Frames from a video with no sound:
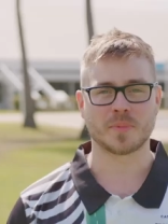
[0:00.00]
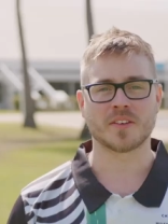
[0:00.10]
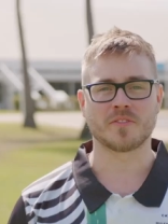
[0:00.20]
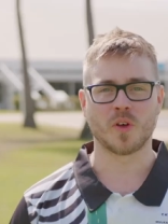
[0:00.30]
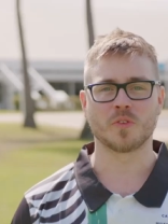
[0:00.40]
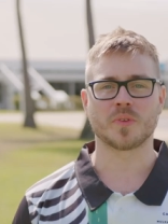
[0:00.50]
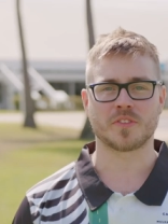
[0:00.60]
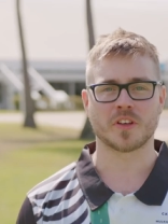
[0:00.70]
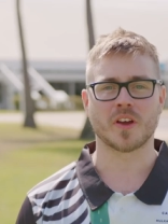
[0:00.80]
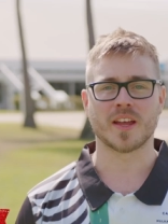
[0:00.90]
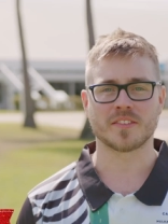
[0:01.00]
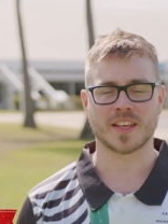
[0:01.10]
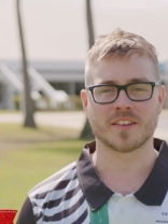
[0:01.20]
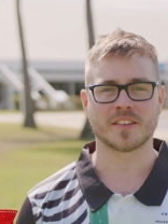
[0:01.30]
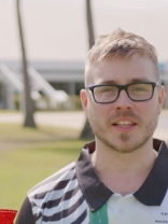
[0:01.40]
be involved with you guys
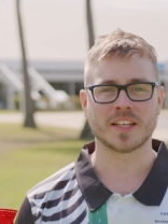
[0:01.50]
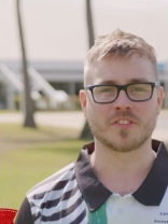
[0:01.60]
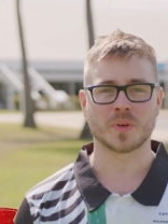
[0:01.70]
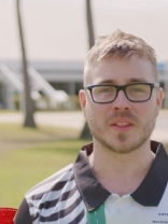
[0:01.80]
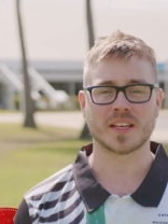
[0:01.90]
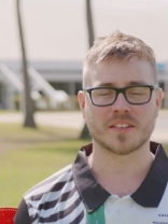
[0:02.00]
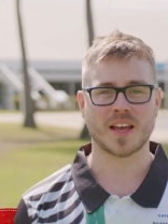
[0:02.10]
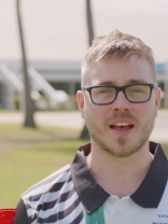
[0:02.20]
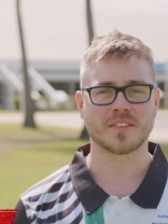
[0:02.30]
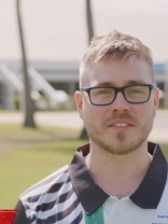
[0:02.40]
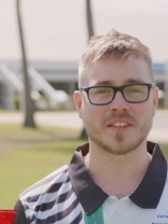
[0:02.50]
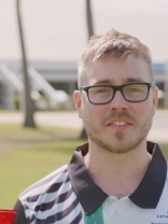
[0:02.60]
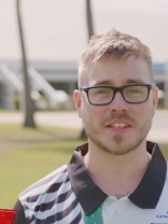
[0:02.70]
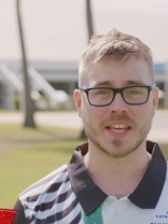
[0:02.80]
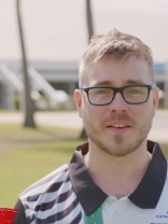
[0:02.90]
and to lead you in the guitars
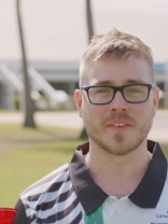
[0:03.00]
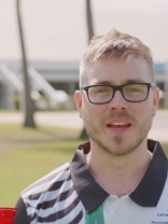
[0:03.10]
this year.